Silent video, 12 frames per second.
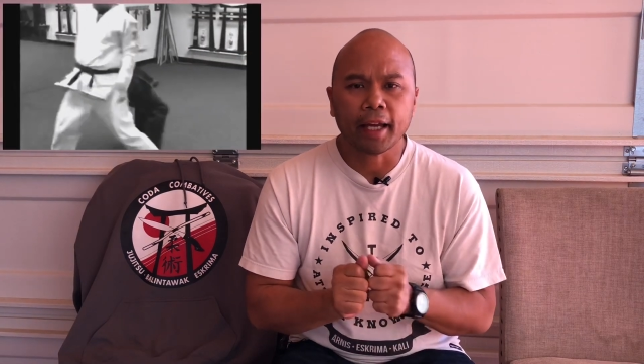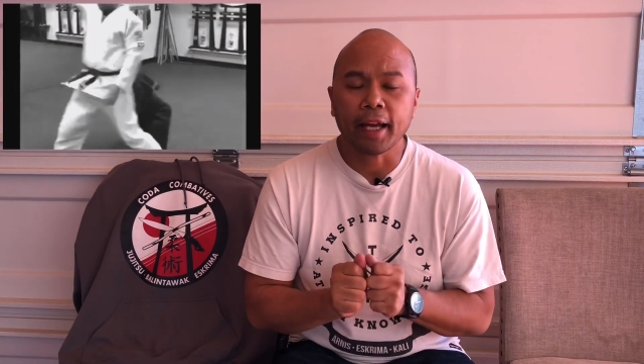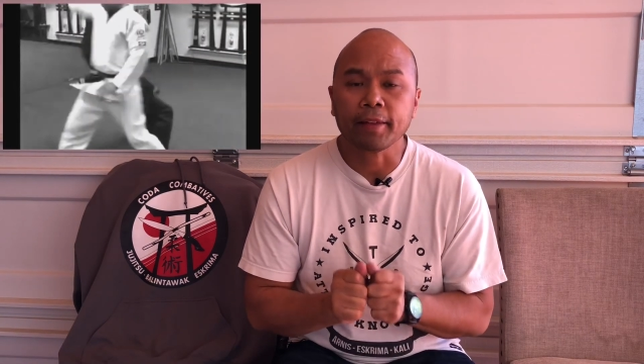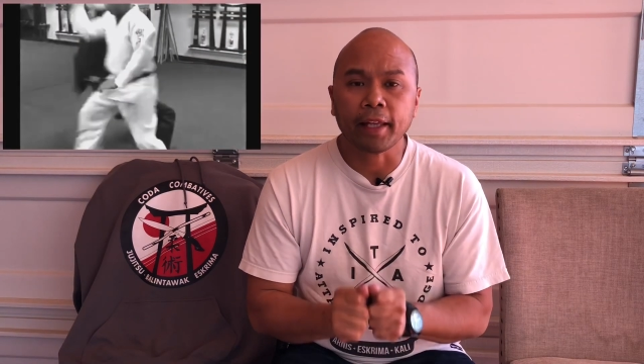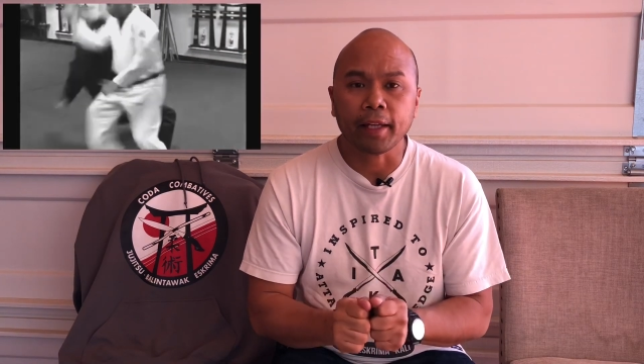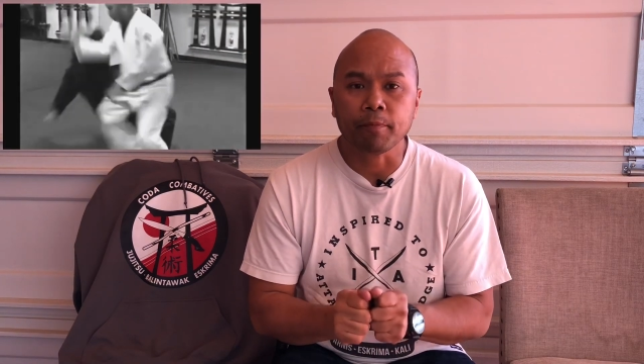
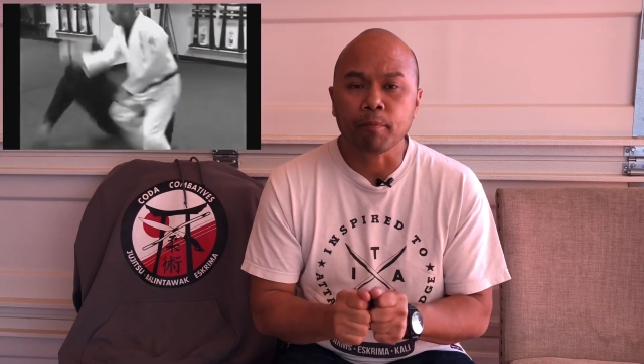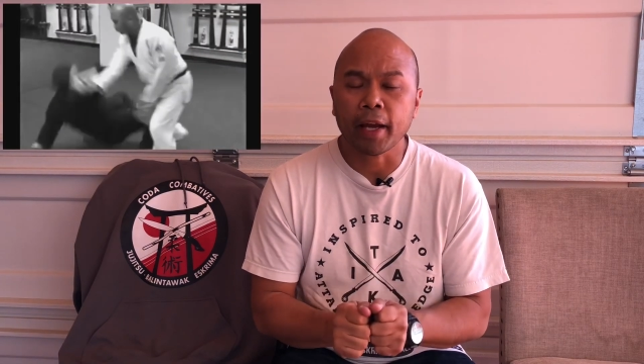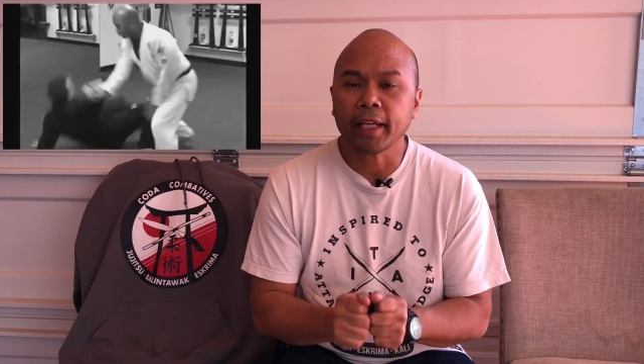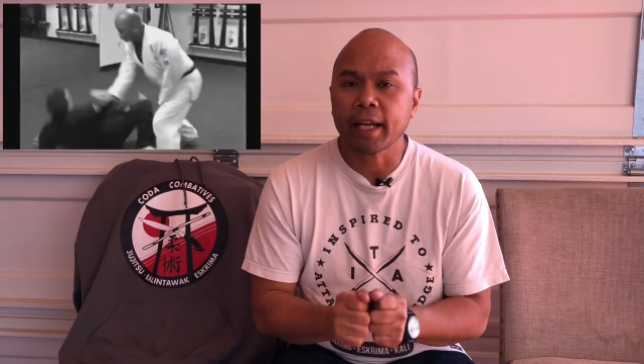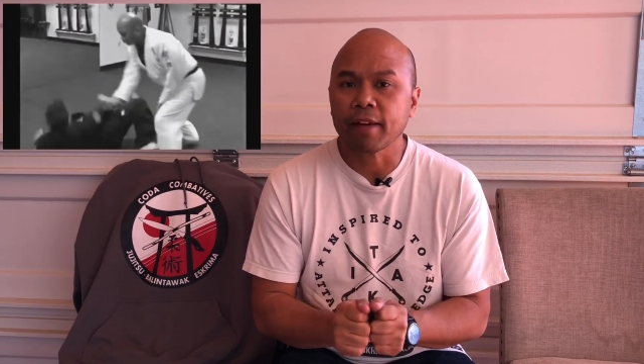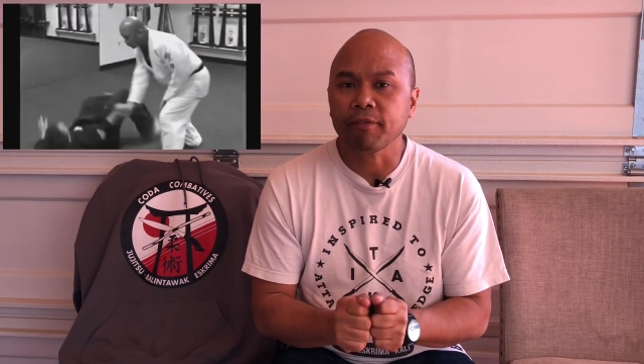and they may
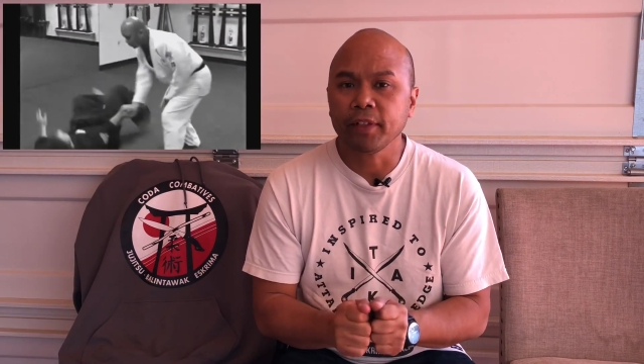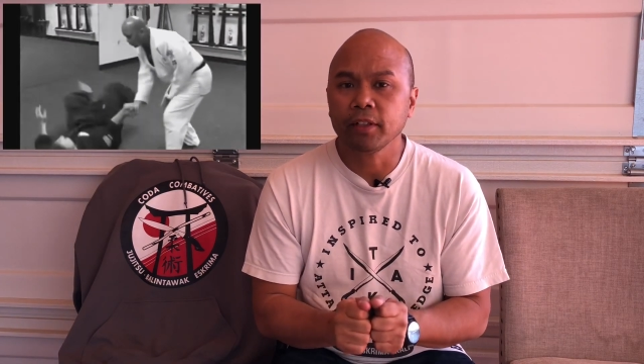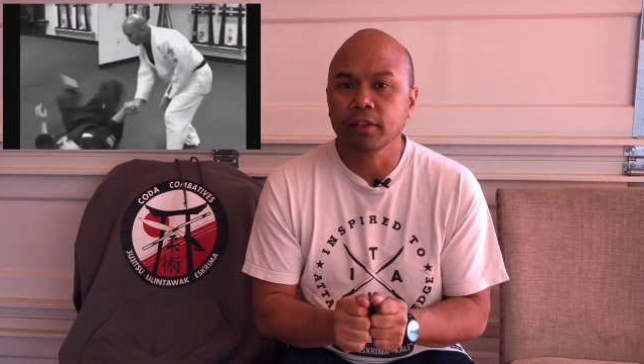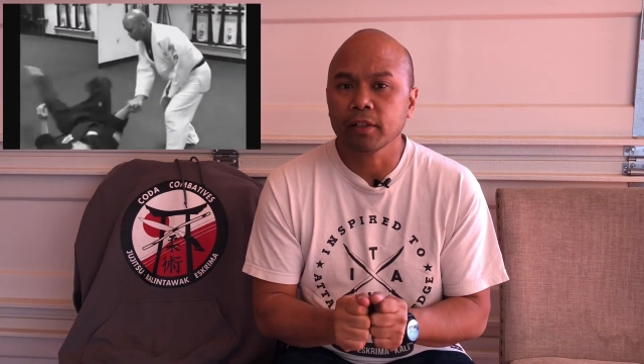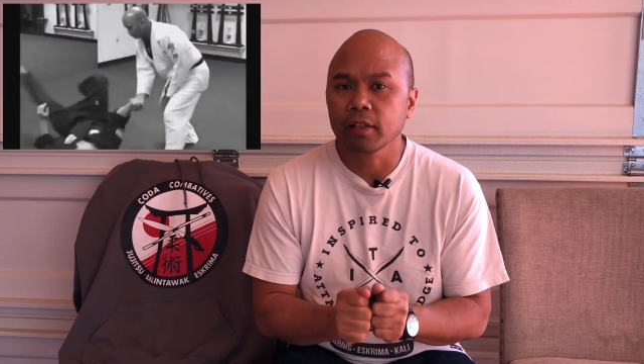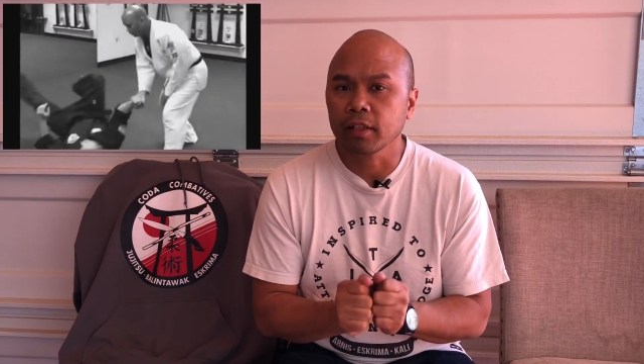not
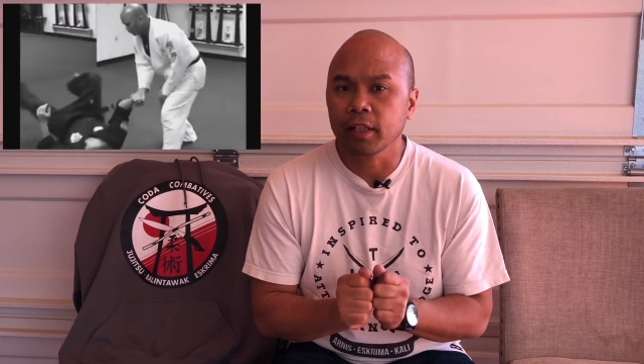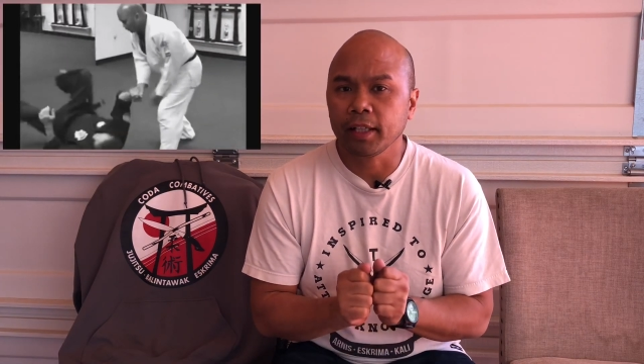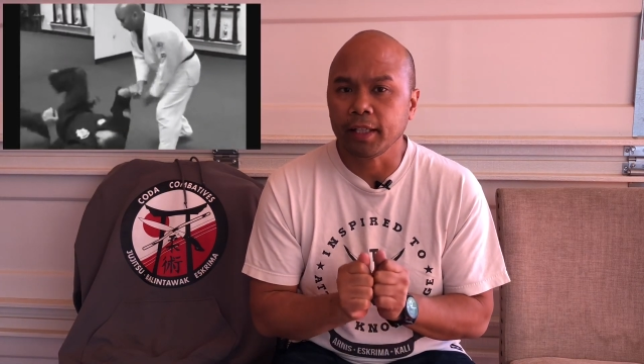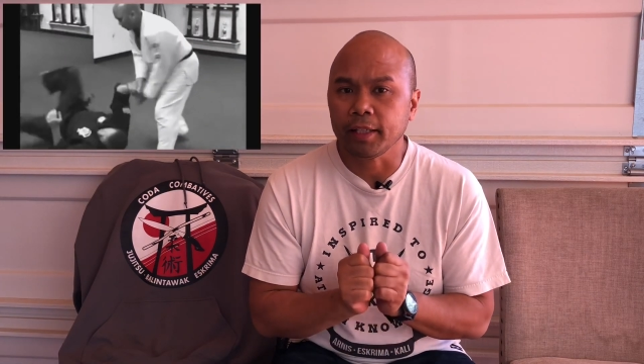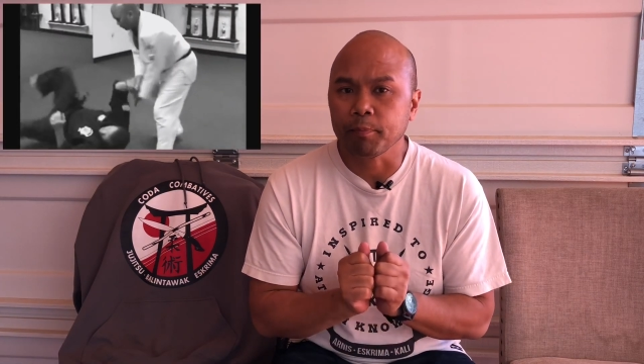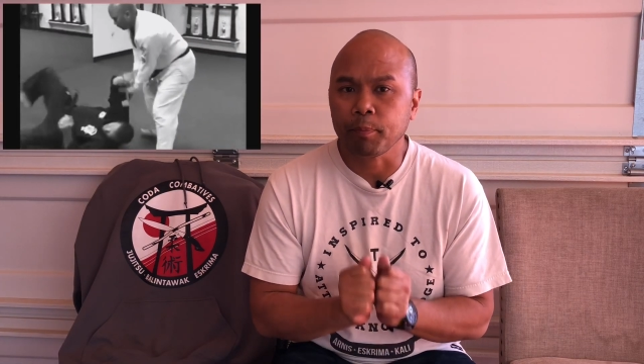feel
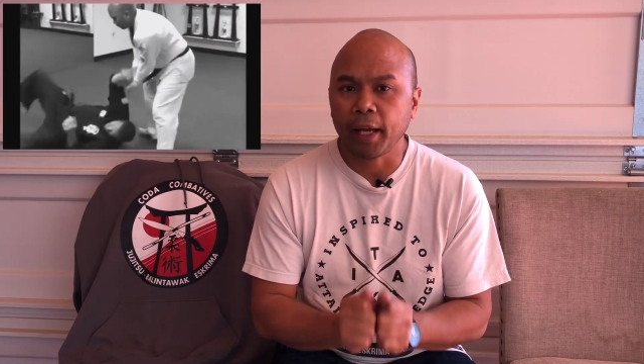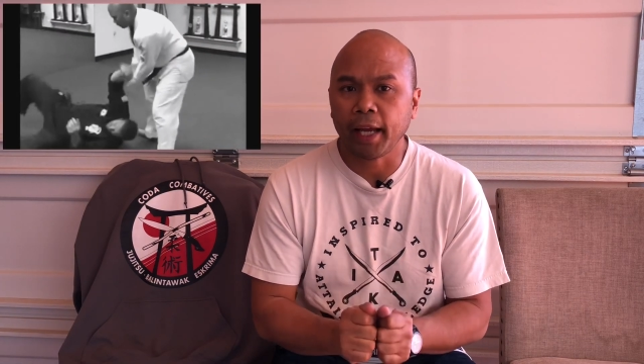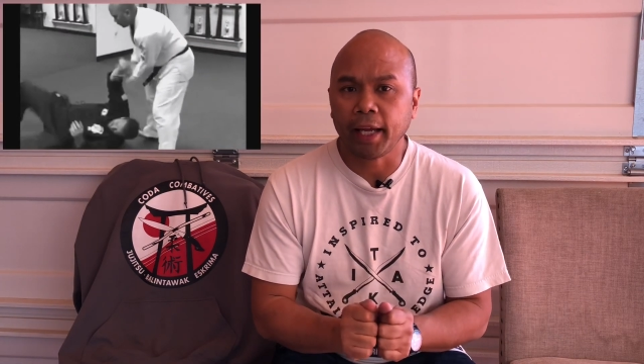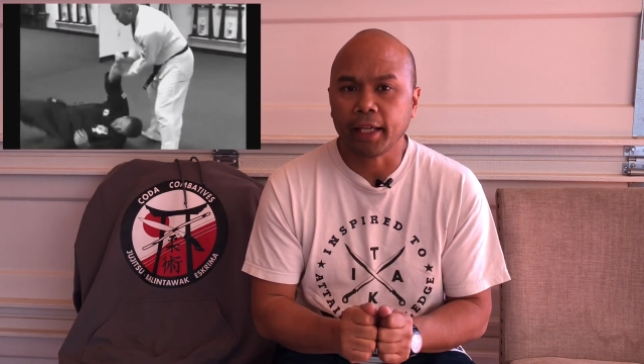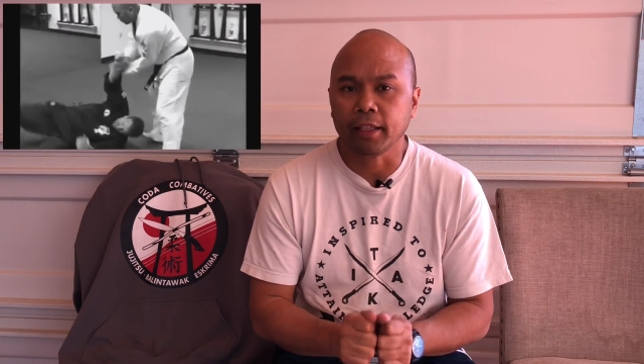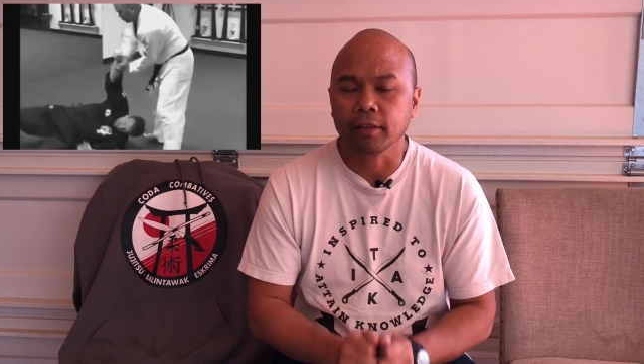the
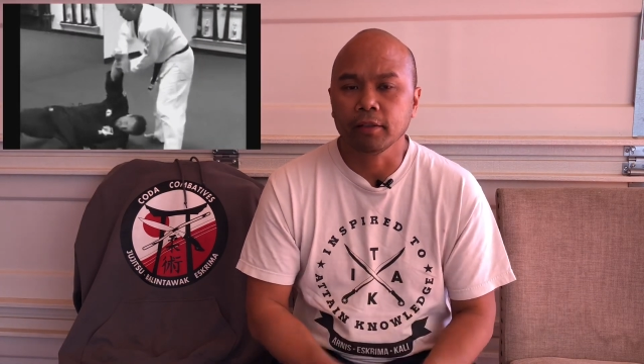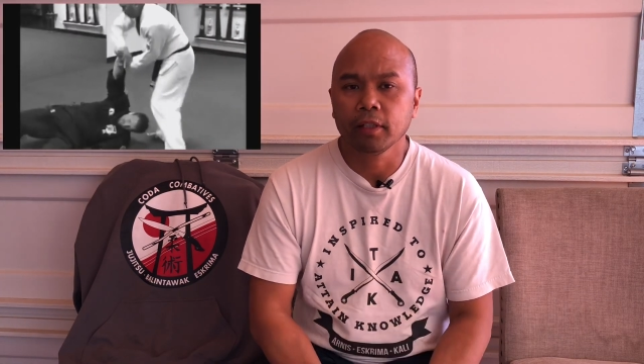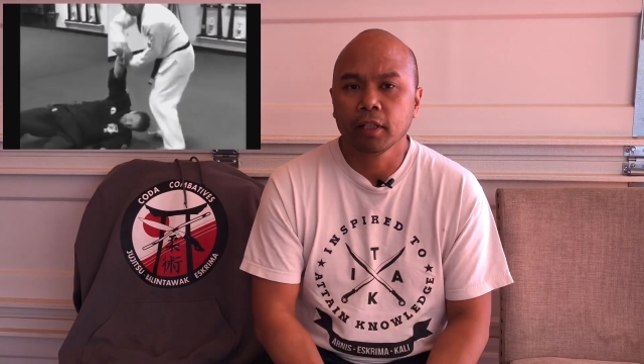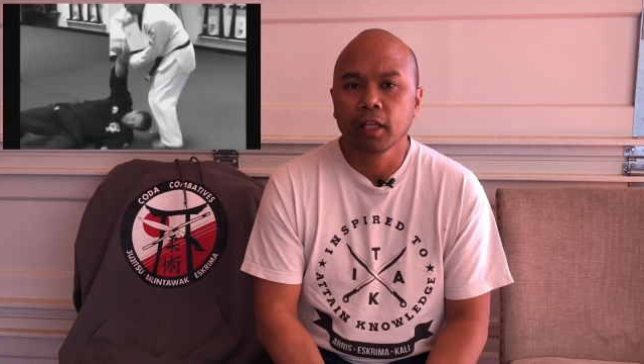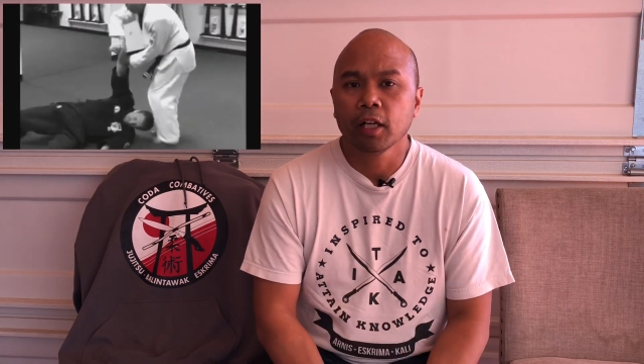pain,